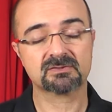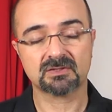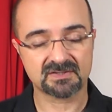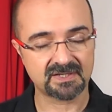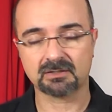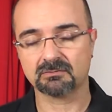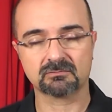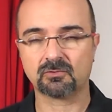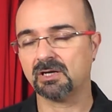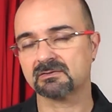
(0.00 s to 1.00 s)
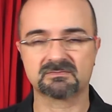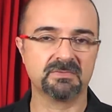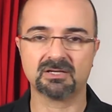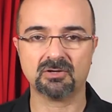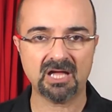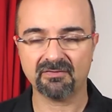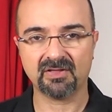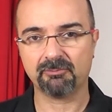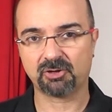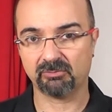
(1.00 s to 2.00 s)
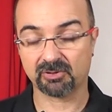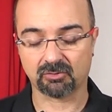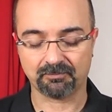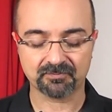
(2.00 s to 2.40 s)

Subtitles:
so the second runs may not have that problem at all.